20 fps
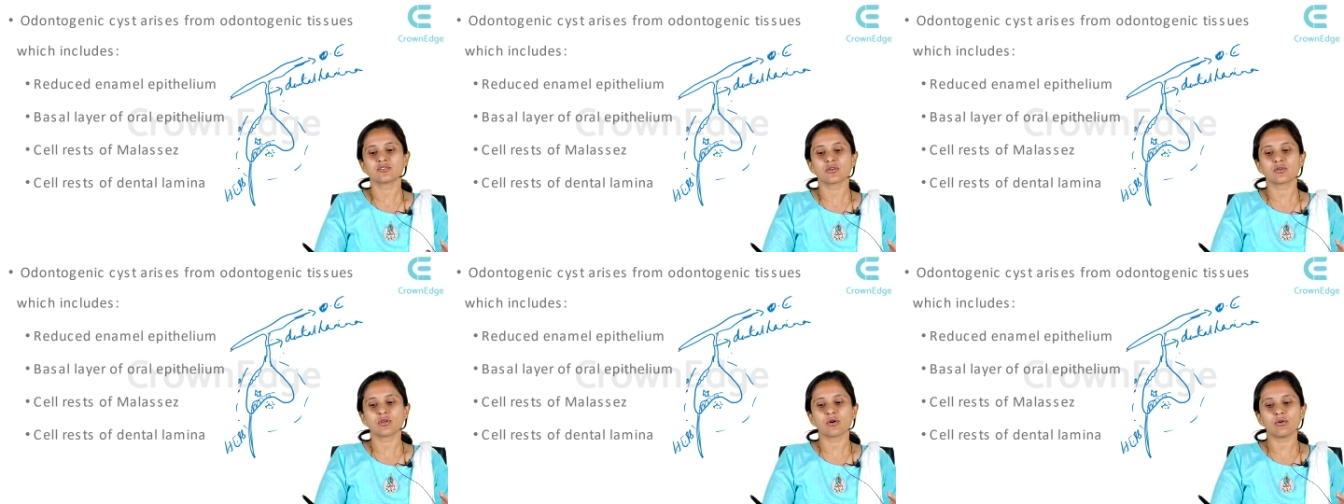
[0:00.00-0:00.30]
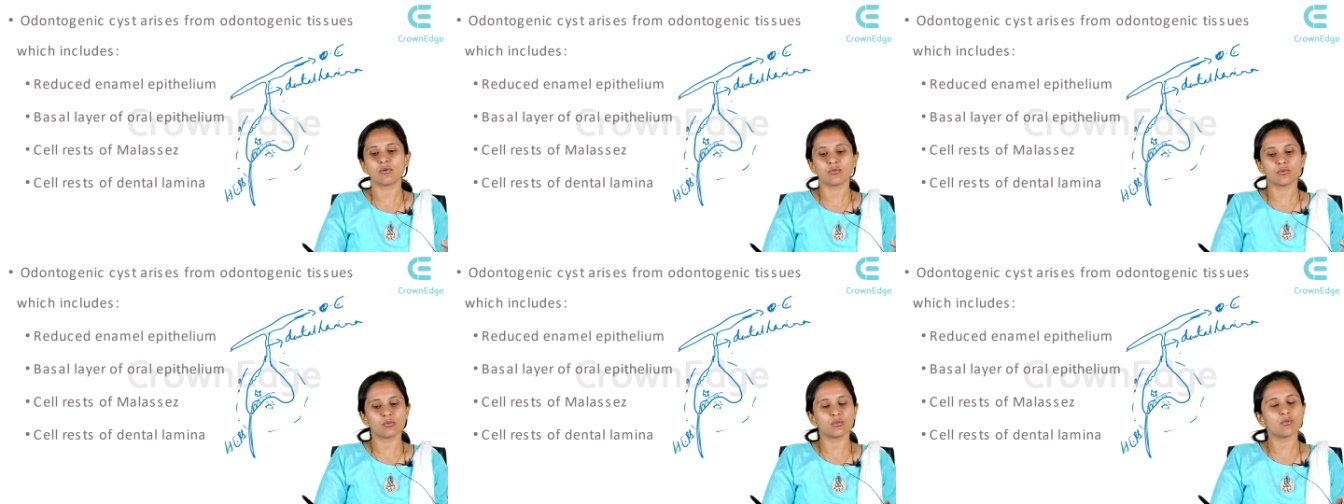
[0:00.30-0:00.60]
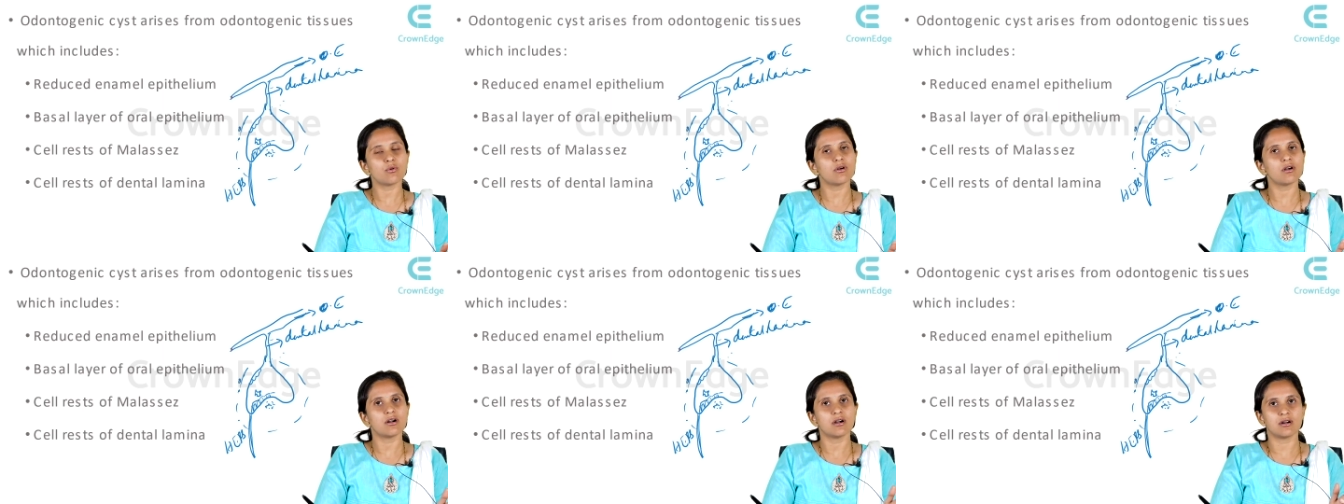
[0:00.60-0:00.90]
So, now
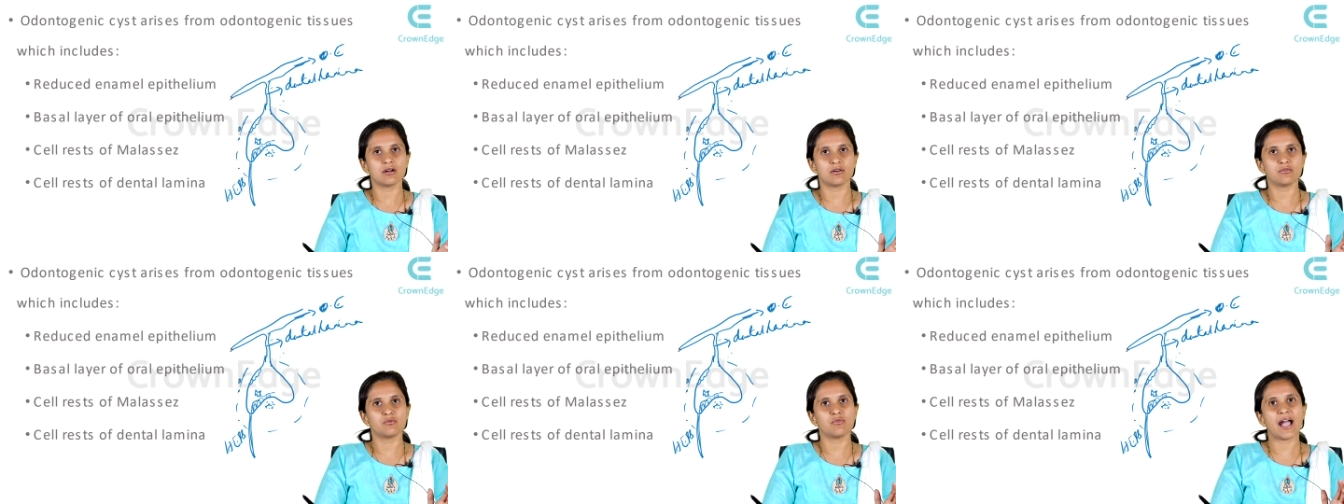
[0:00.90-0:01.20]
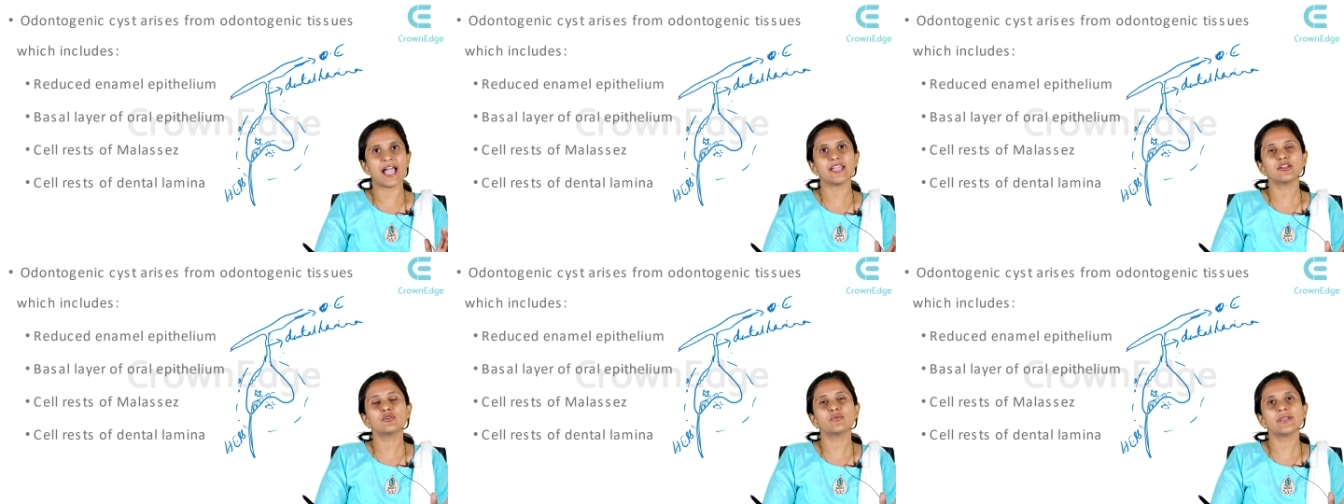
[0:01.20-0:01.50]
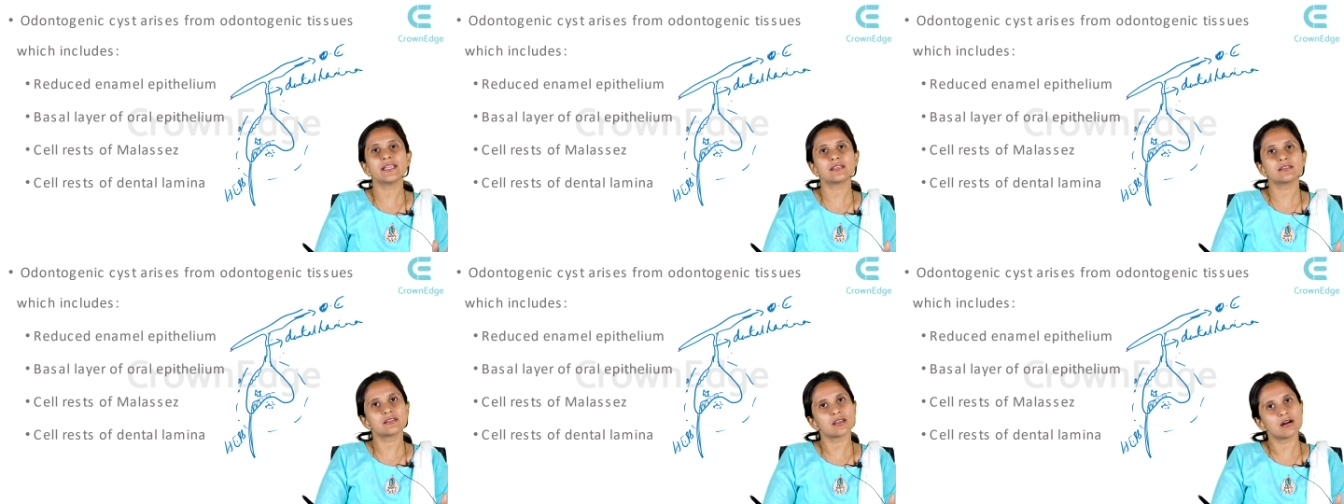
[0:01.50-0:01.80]
uh, why do
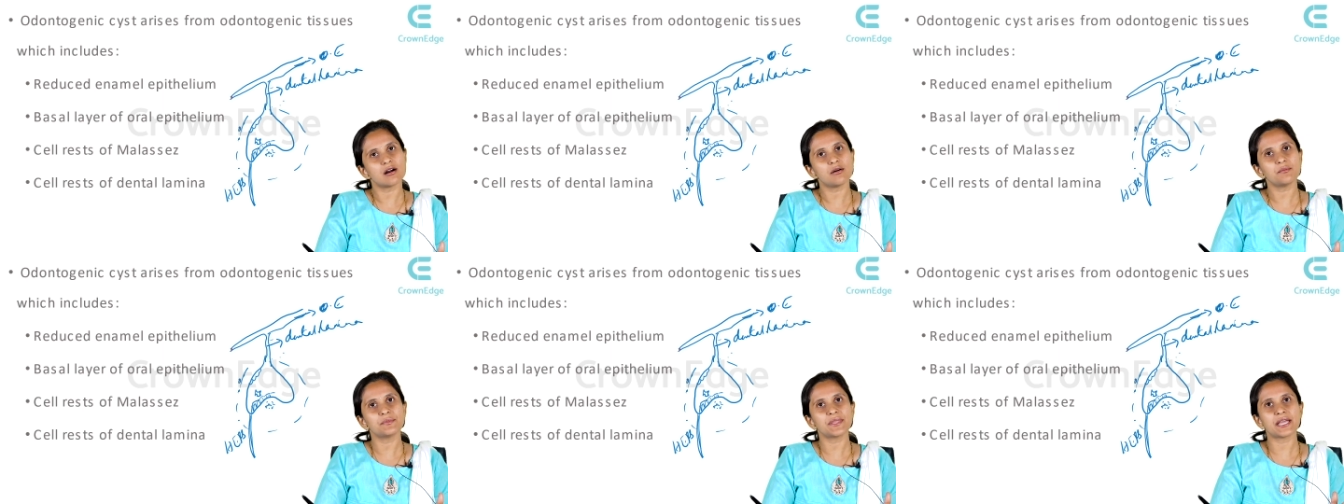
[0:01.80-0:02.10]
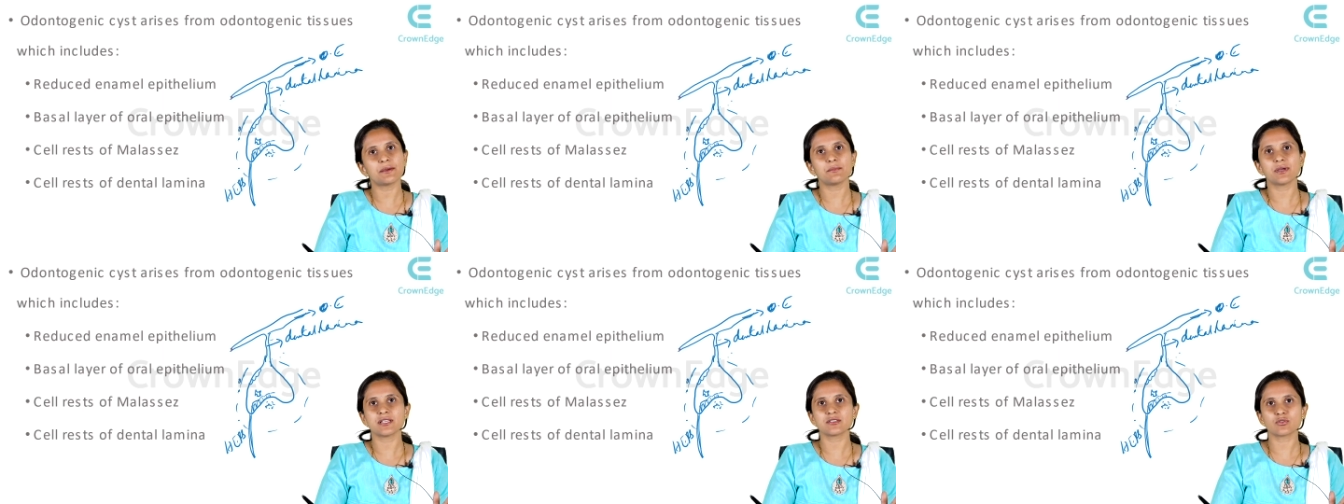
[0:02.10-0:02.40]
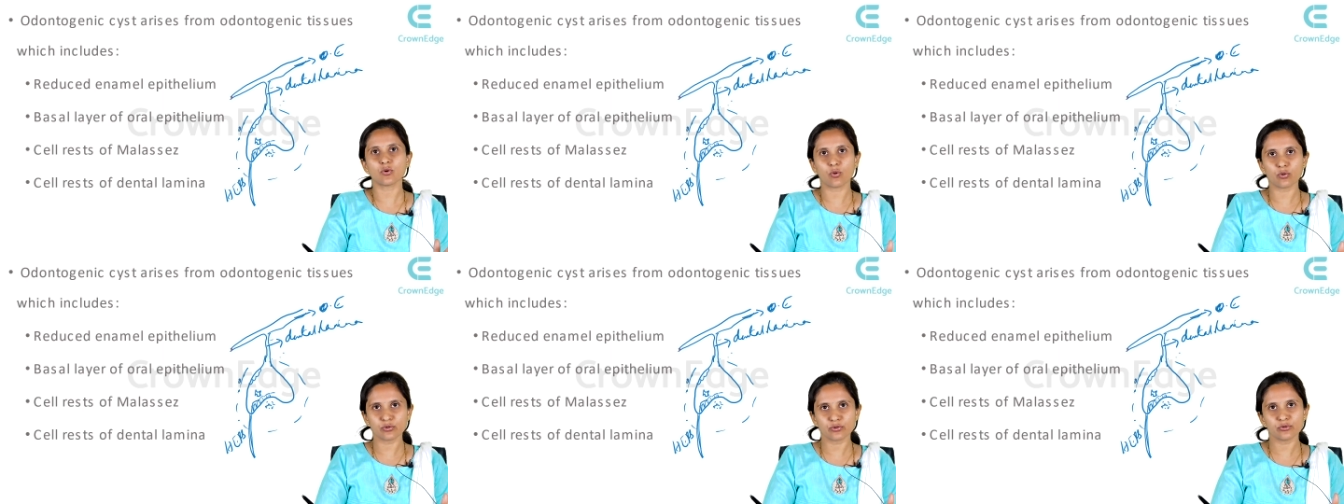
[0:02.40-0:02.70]
we term them
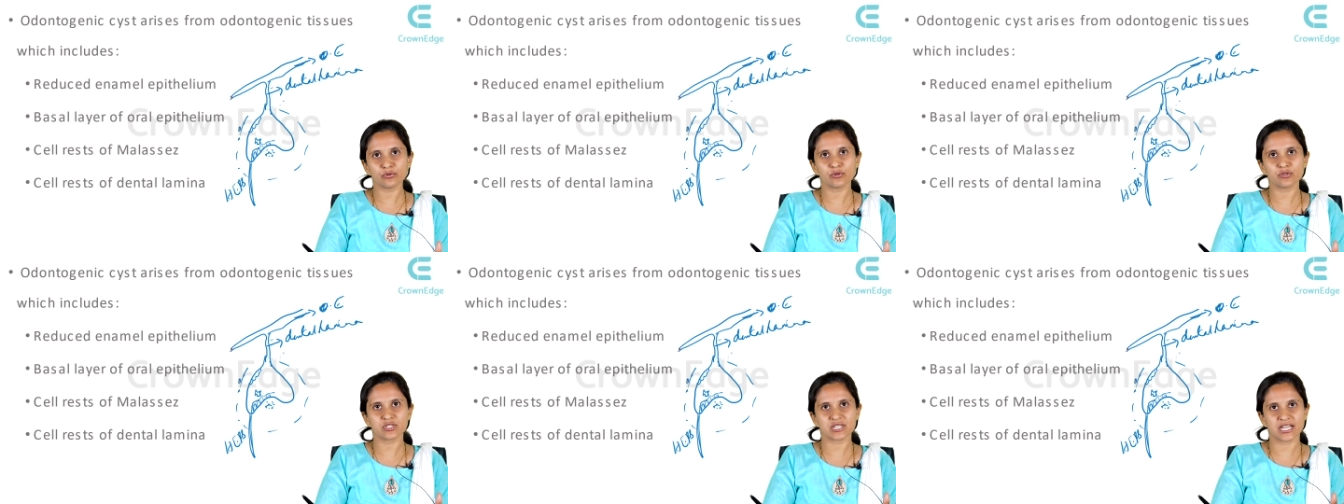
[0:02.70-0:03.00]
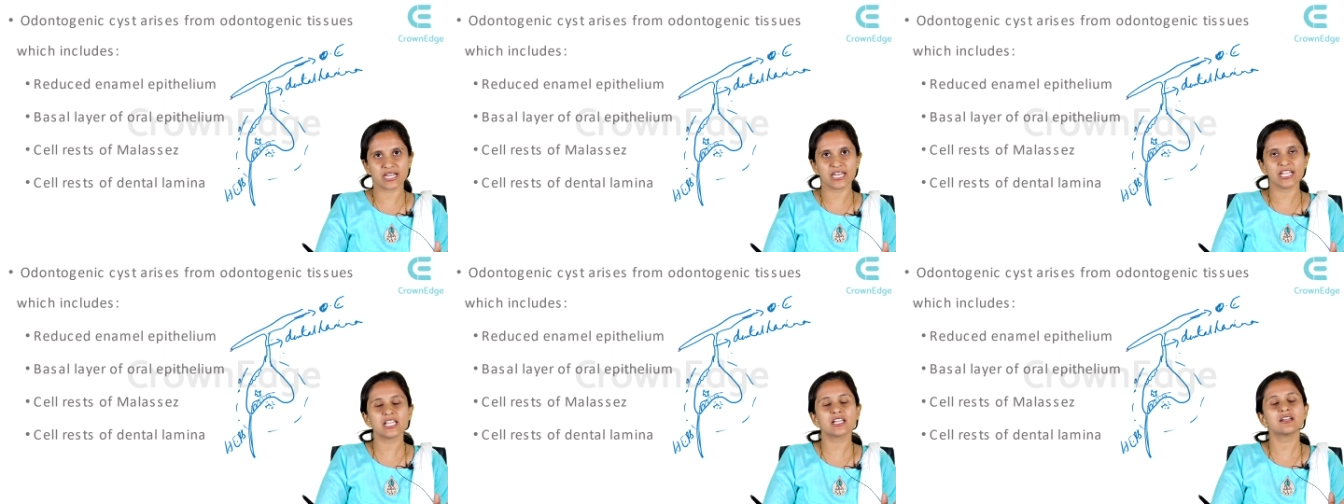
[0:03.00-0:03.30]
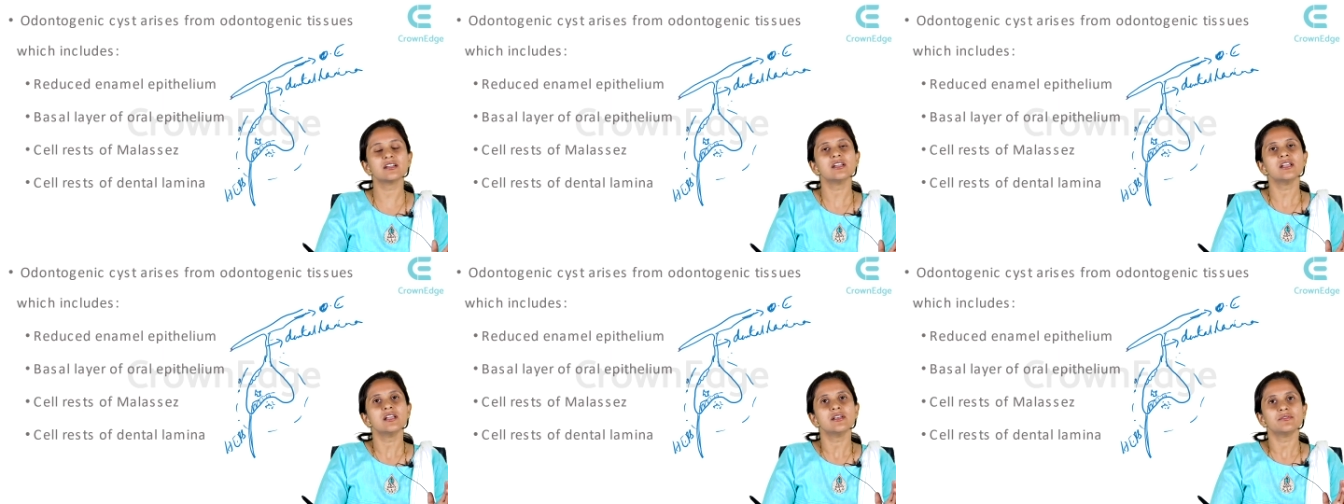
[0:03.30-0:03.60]
as odontogenic?